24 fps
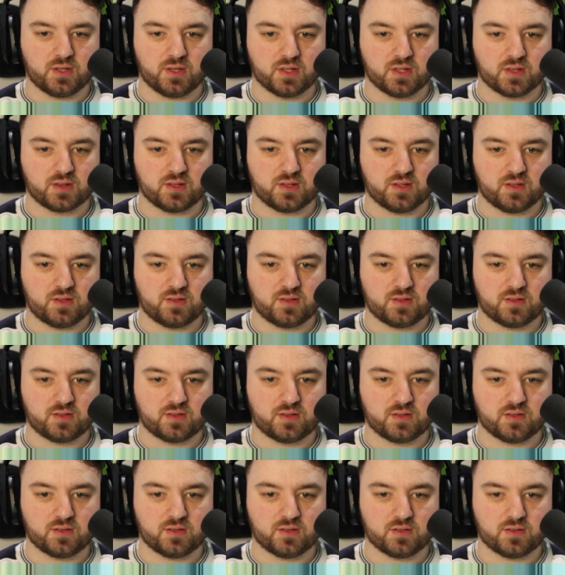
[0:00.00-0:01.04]
get
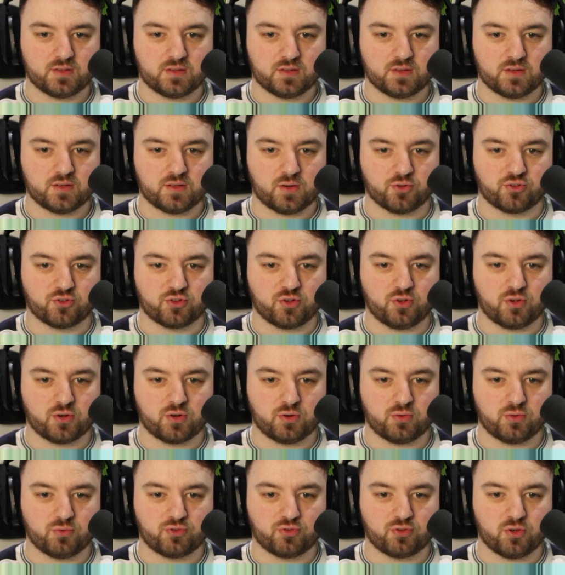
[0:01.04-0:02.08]
this. Was oh, it's too
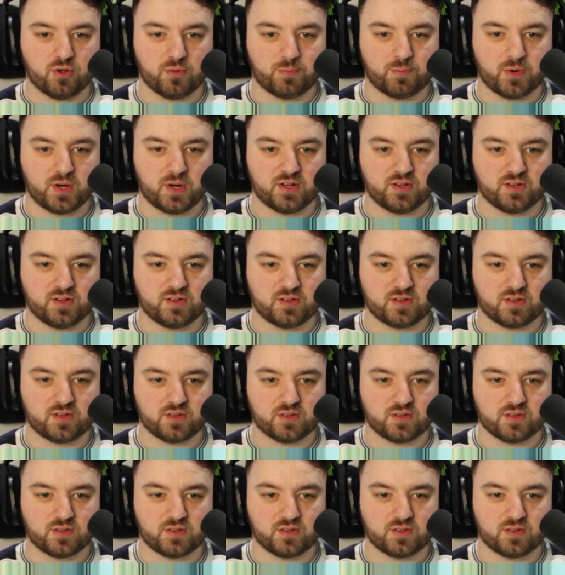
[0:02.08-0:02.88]
close to a bridge.